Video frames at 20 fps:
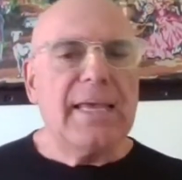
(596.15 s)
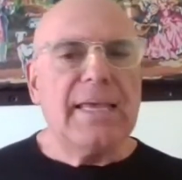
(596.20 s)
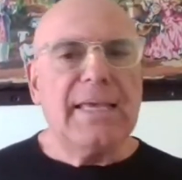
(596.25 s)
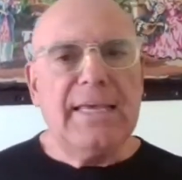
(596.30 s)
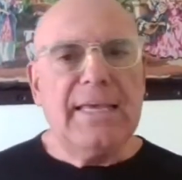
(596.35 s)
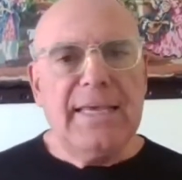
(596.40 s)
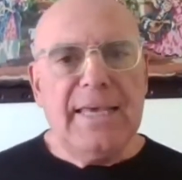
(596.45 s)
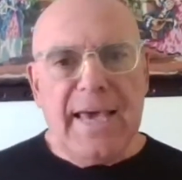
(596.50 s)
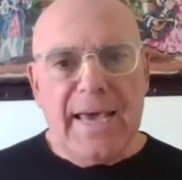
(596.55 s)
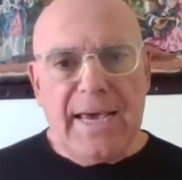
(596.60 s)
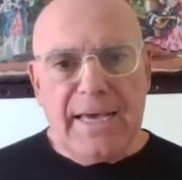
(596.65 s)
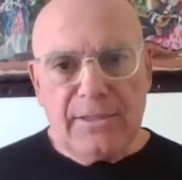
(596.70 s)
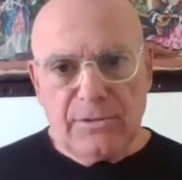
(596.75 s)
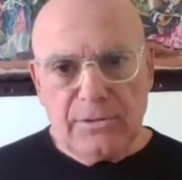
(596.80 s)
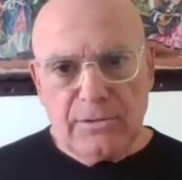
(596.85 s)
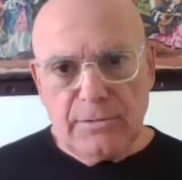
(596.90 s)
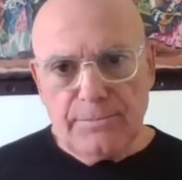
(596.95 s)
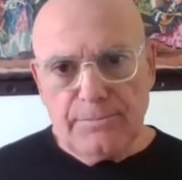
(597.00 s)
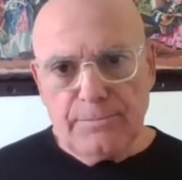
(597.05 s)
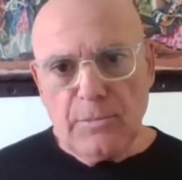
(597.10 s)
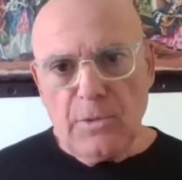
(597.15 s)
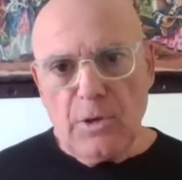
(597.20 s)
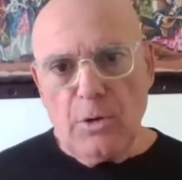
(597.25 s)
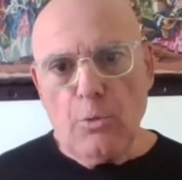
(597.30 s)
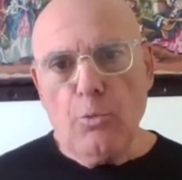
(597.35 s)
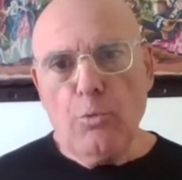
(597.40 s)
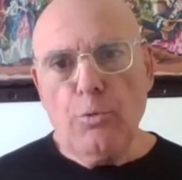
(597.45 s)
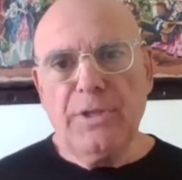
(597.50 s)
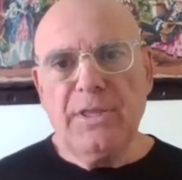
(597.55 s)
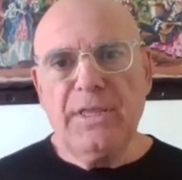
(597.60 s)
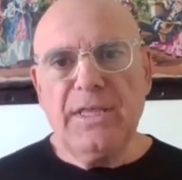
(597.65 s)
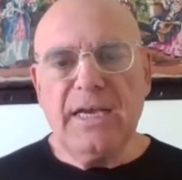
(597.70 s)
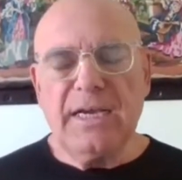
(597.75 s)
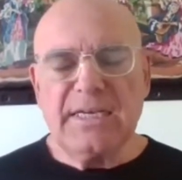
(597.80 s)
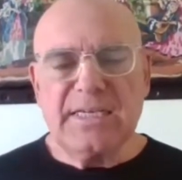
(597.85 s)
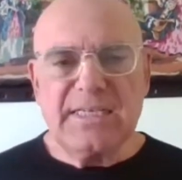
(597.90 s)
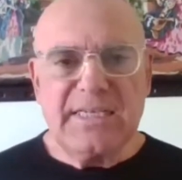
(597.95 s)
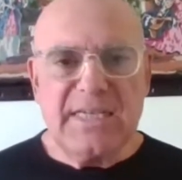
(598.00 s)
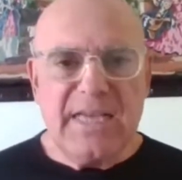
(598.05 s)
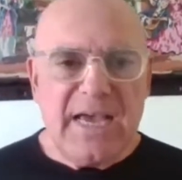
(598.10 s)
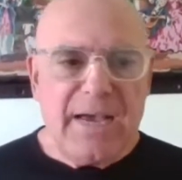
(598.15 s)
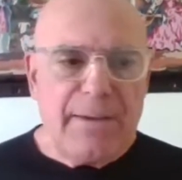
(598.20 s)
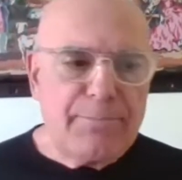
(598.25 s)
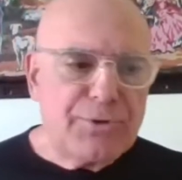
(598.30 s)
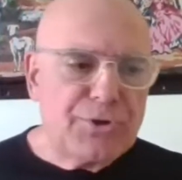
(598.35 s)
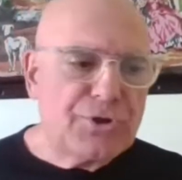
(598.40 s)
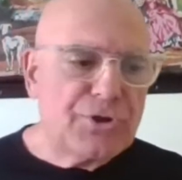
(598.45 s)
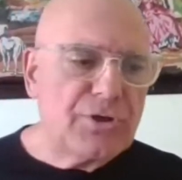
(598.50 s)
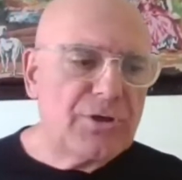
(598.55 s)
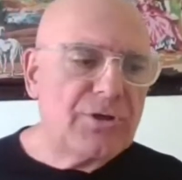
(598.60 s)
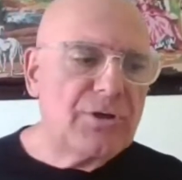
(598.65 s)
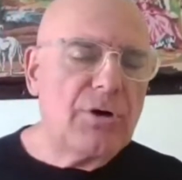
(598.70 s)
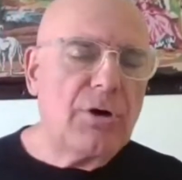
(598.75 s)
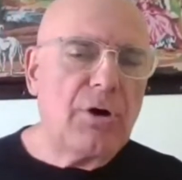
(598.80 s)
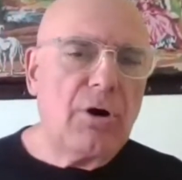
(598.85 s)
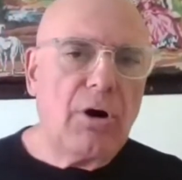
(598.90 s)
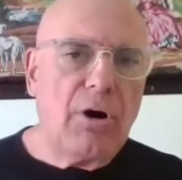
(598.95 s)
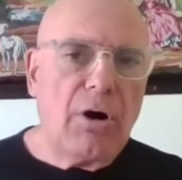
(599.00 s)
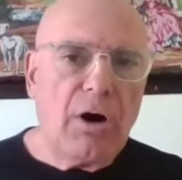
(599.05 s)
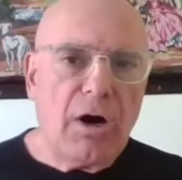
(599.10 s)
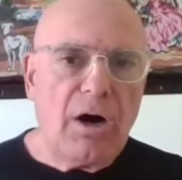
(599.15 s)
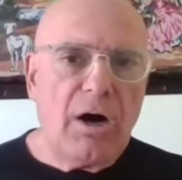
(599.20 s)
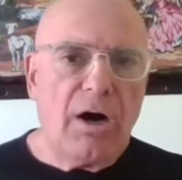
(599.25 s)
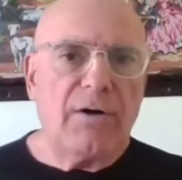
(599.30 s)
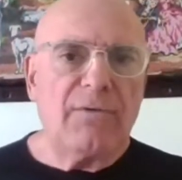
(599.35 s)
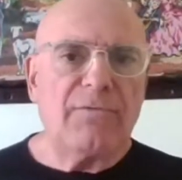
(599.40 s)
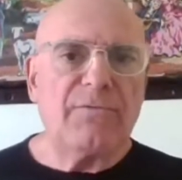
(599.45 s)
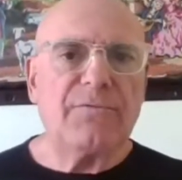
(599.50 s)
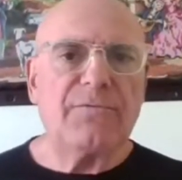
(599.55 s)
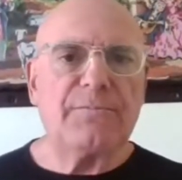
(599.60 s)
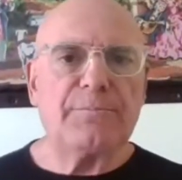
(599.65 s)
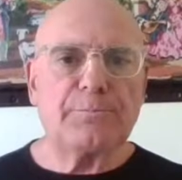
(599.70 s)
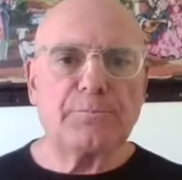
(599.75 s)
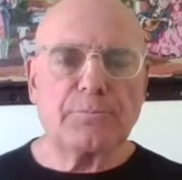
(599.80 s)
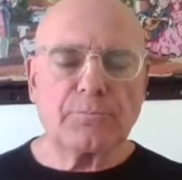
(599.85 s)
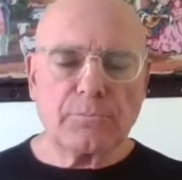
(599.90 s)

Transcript: Yet, with the exception of